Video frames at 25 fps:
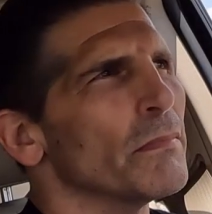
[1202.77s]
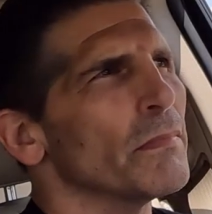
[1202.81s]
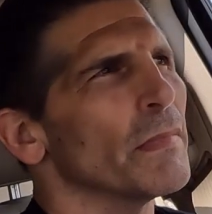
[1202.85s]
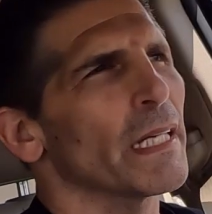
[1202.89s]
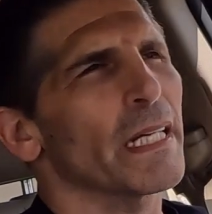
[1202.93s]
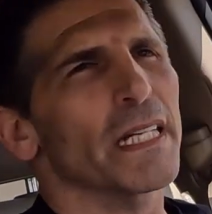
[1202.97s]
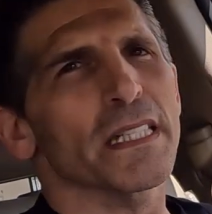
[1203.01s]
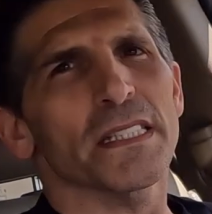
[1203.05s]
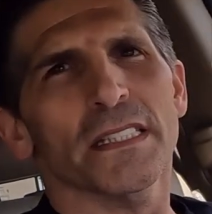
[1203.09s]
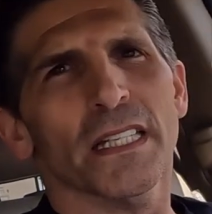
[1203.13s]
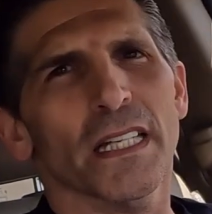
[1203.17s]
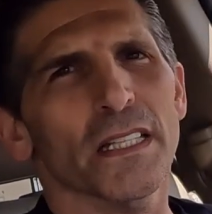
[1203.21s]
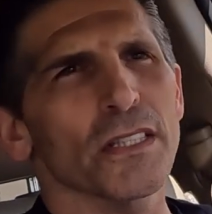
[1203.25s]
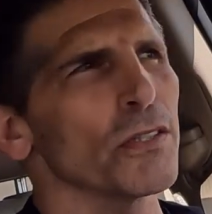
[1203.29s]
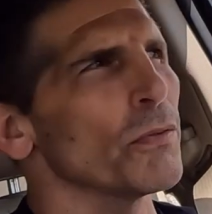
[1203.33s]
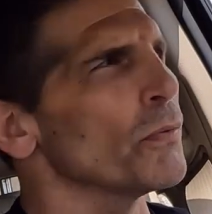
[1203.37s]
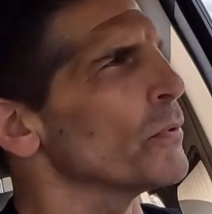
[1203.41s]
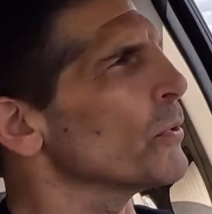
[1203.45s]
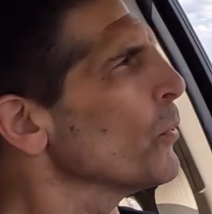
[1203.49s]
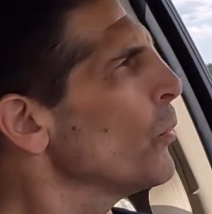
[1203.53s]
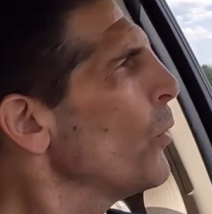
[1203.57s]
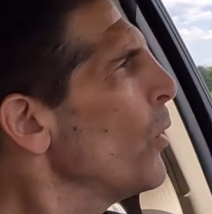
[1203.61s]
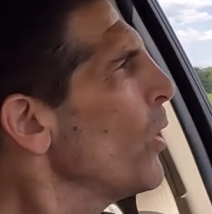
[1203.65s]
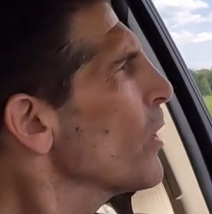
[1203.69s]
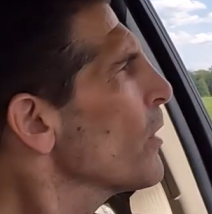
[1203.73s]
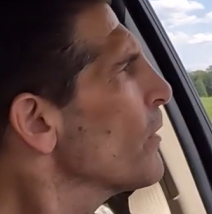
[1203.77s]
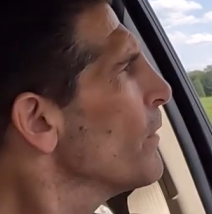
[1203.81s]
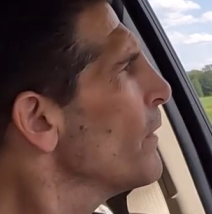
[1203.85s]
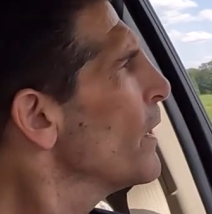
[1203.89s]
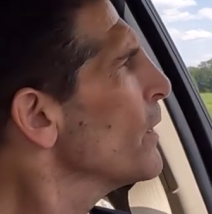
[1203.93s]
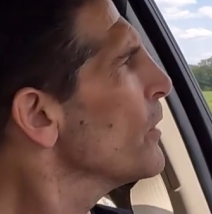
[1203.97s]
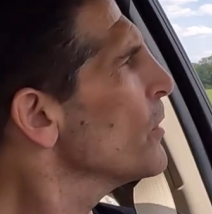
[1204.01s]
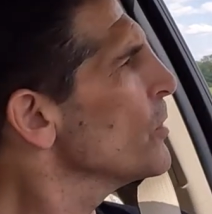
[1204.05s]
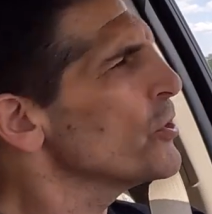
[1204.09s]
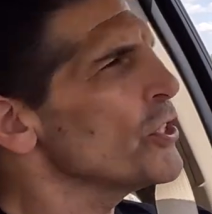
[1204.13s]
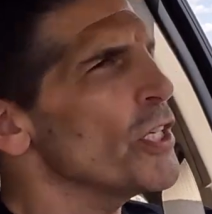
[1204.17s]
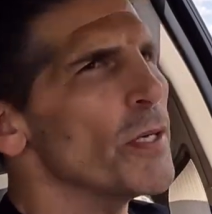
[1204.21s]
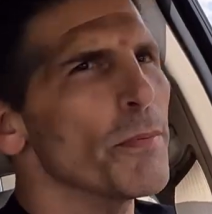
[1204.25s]
Like I said, doing the walk
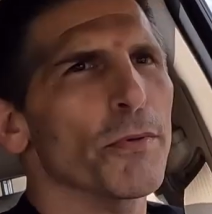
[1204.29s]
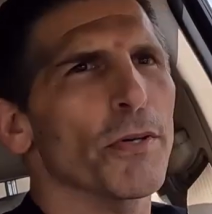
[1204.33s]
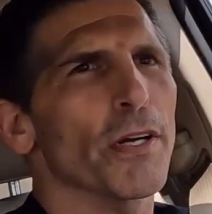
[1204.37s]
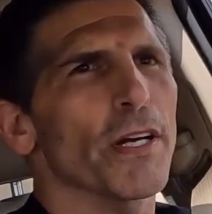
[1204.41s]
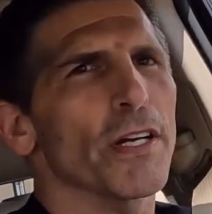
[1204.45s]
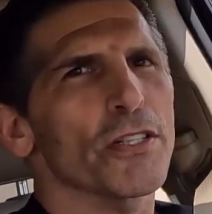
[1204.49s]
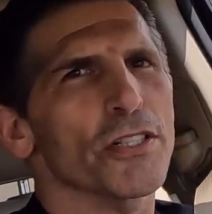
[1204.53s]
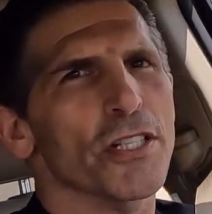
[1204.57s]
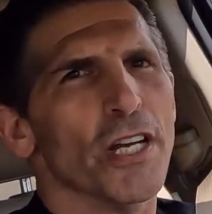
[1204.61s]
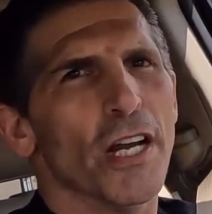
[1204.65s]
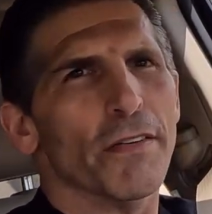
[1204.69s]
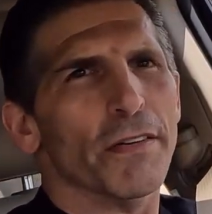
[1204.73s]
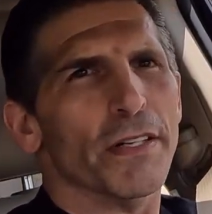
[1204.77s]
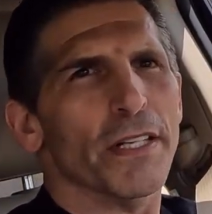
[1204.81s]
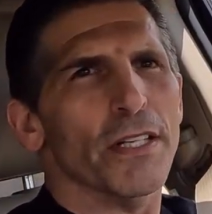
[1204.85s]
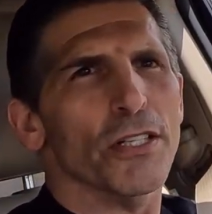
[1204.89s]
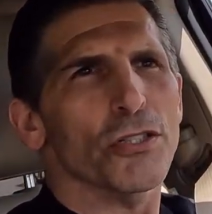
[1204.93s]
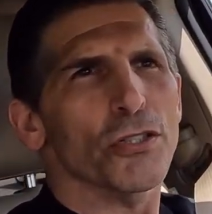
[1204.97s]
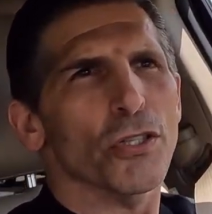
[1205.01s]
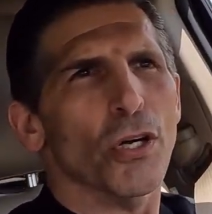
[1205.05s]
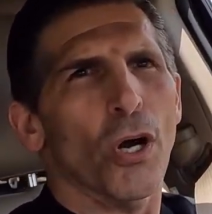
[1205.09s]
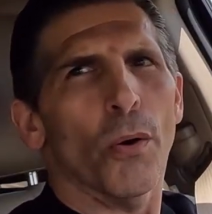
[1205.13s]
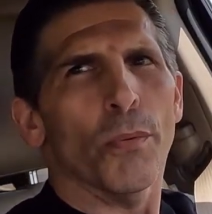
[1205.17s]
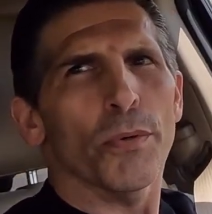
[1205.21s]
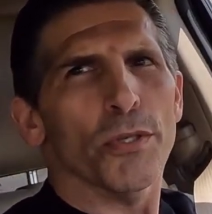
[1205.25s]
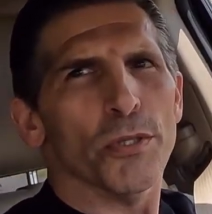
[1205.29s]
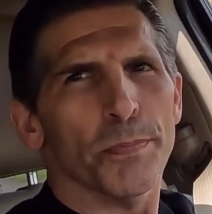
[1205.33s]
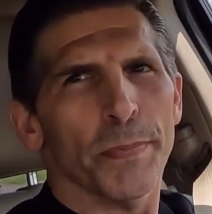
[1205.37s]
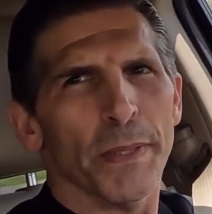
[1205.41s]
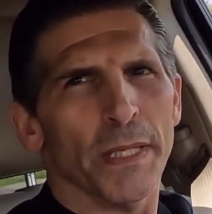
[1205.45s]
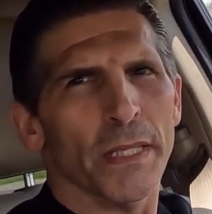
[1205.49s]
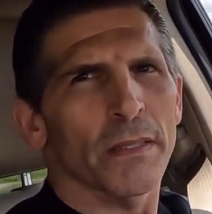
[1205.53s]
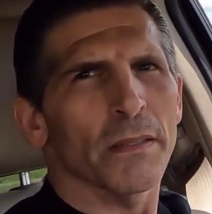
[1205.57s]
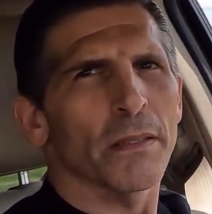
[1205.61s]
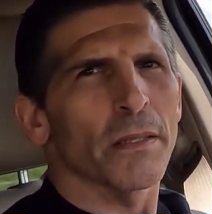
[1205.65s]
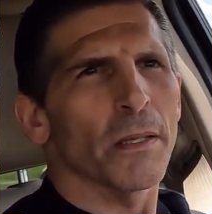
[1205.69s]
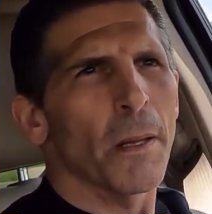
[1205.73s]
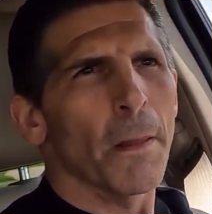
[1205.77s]
around, the Jeep Grand Cherokee has always
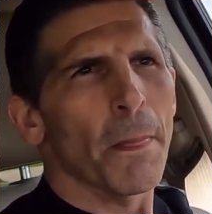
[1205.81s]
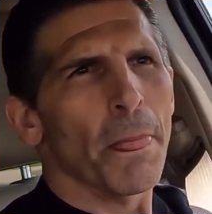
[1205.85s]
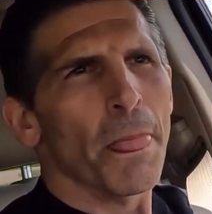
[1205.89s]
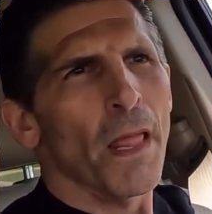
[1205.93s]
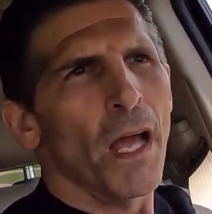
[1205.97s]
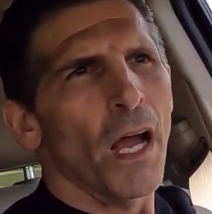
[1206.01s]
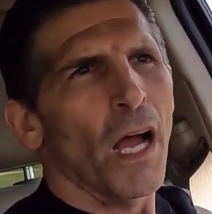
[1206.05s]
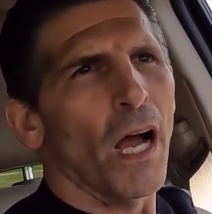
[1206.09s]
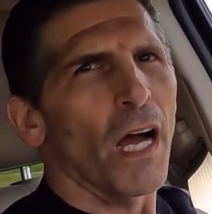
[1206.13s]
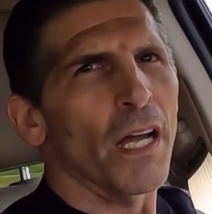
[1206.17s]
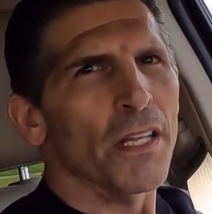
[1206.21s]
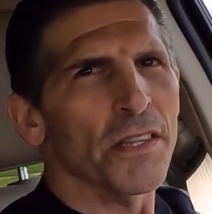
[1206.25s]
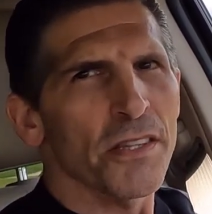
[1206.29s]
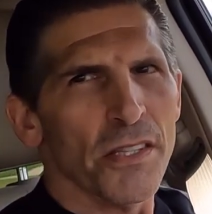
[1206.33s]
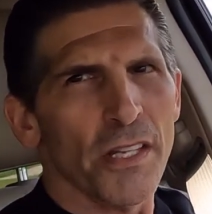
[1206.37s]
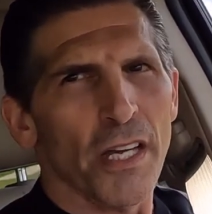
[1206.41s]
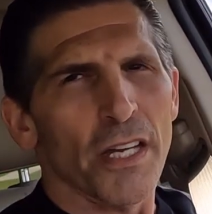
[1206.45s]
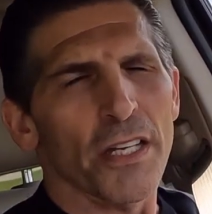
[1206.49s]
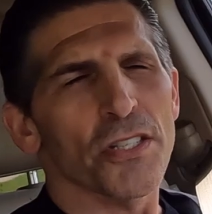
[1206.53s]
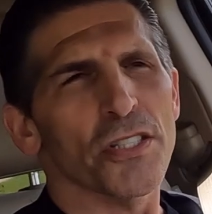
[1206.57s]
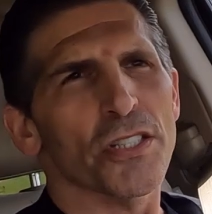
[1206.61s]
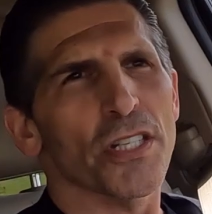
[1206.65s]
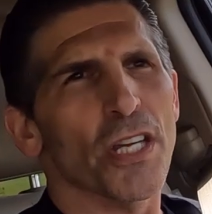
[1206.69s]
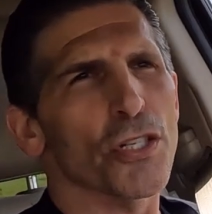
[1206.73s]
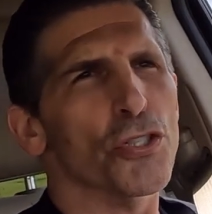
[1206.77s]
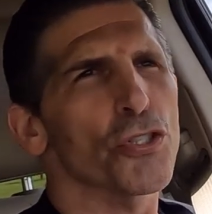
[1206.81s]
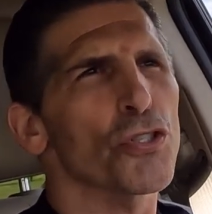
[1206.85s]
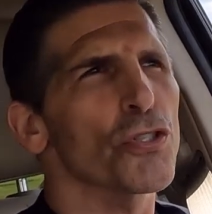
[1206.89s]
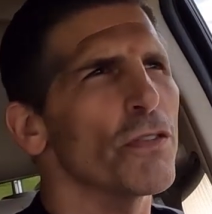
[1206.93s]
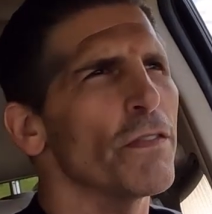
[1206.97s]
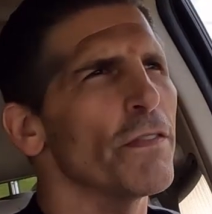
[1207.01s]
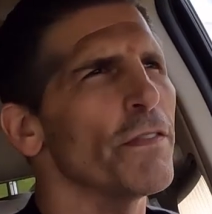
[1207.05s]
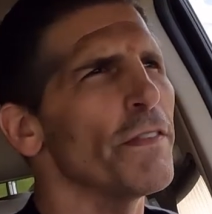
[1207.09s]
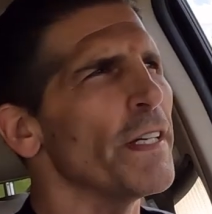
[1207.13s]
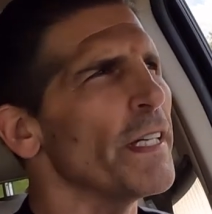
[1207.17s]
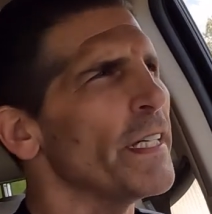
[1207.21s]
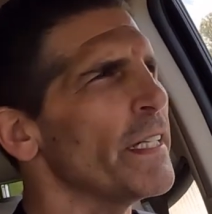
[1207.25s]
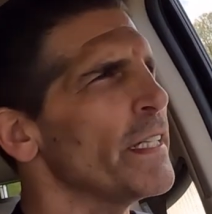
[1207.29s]
been a nice
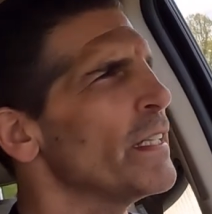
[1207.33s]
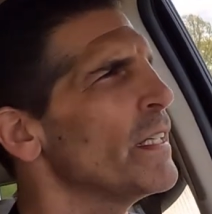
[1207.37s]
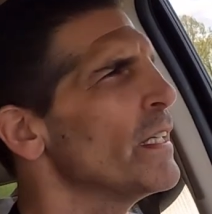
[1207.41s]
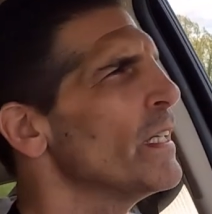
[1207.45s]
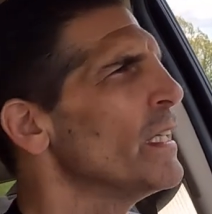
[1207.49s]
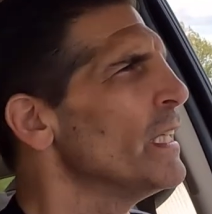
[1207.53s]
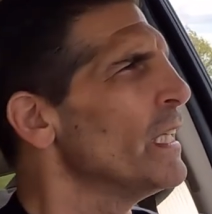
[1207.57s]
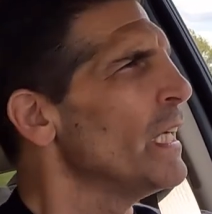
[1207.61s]
SUV.